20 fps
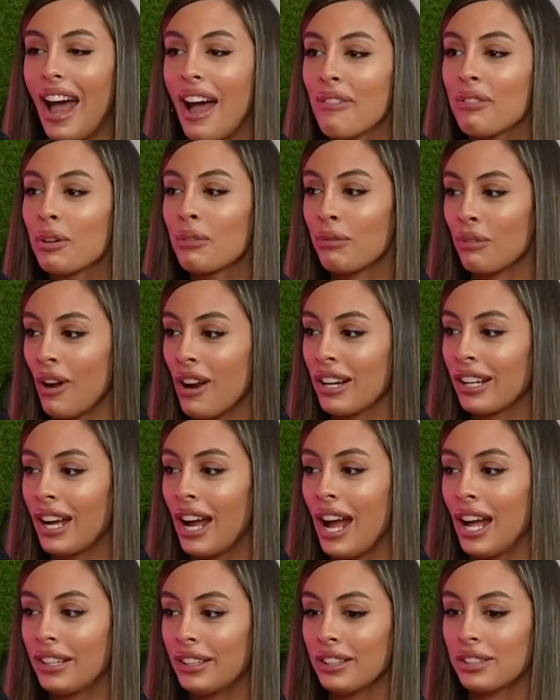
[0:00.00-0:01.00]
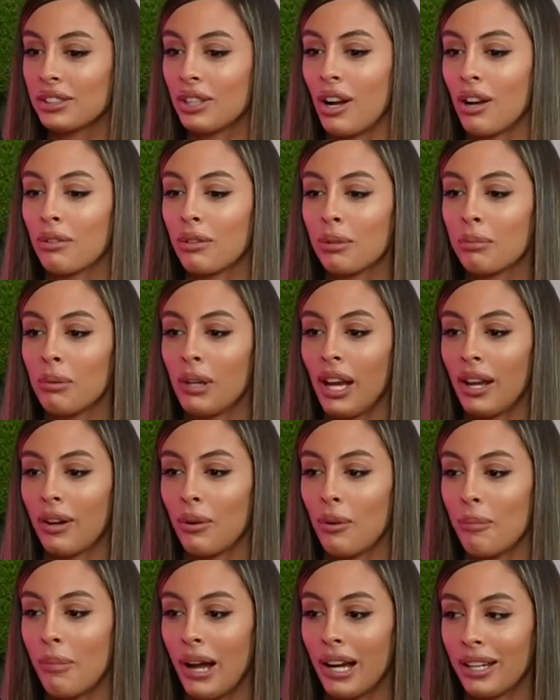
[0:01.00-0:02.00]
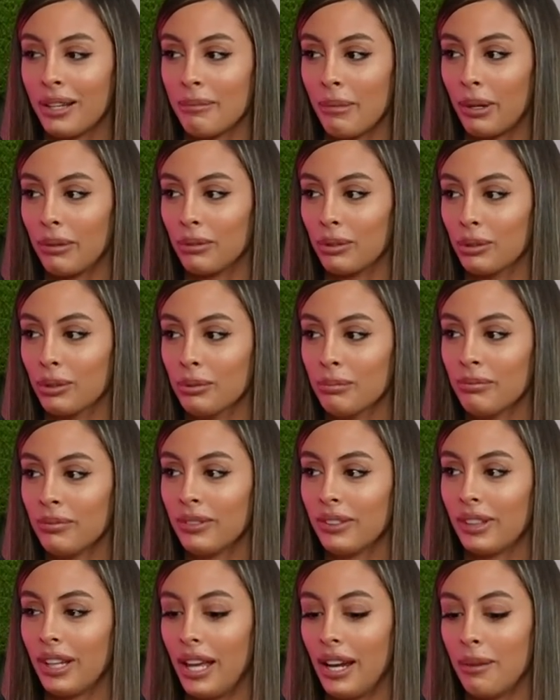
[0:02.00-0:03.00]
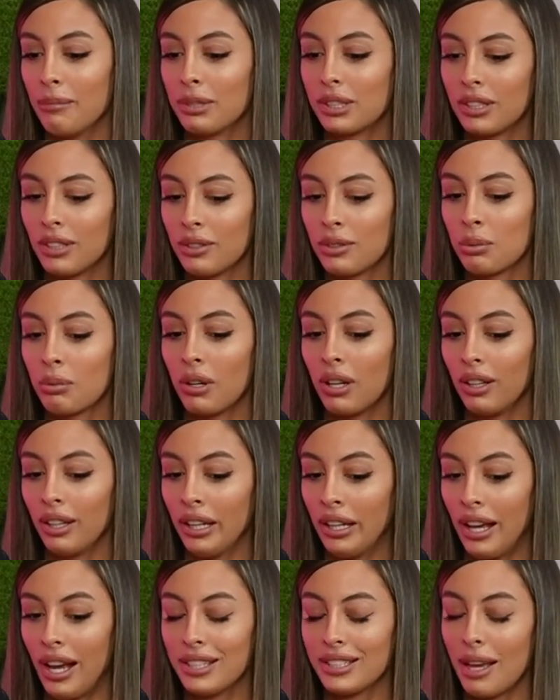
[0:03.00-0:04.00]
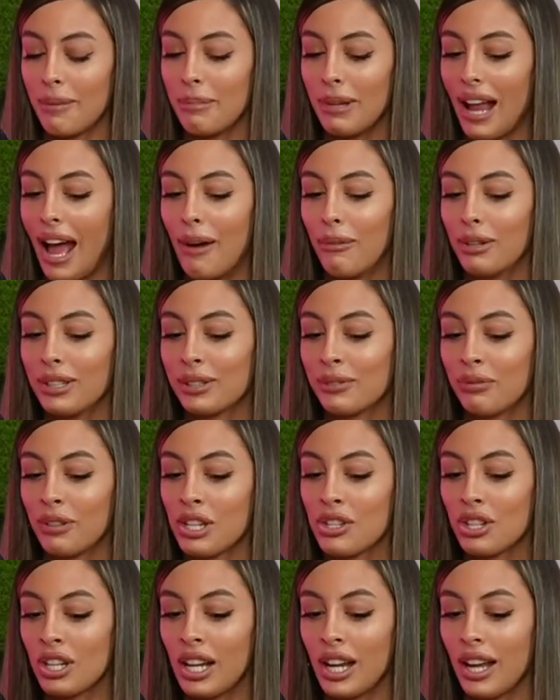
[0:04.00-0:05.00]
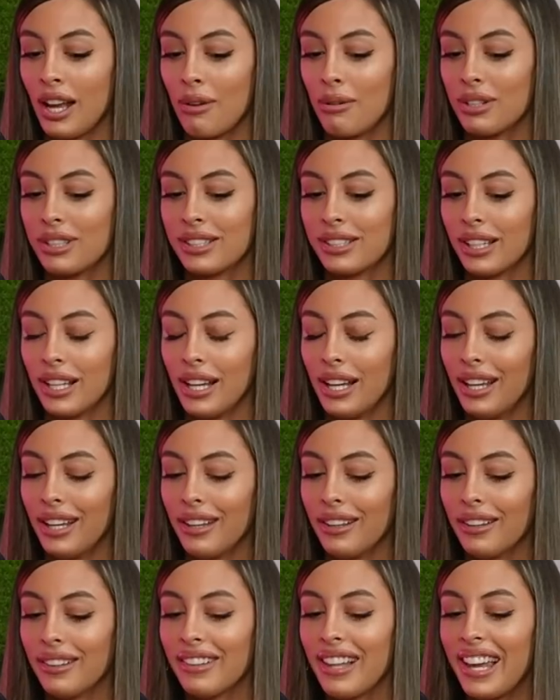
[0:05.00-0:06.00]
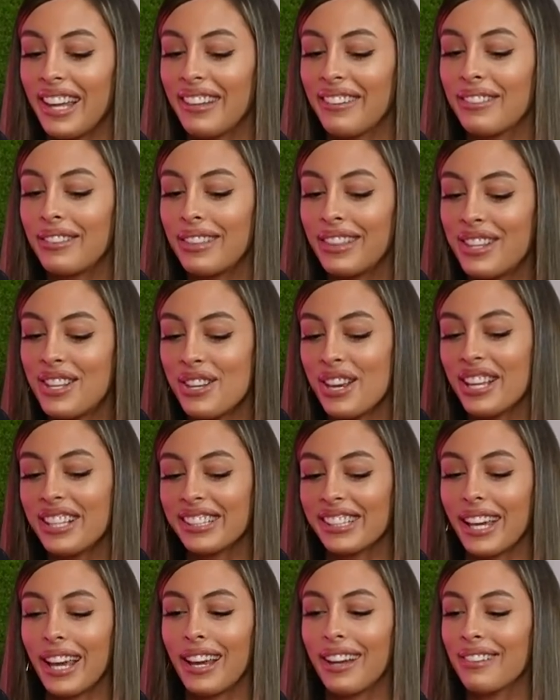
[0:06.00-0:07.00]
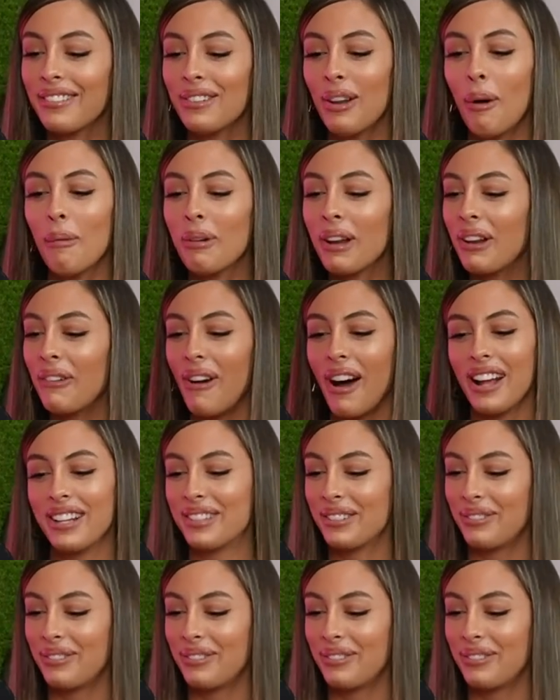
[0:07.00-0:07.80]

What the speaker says: after Veronica had this talk with me, I go back in my room and I'm still twiddling, guys. I was fidgeting. I was like, just like, nobody wanted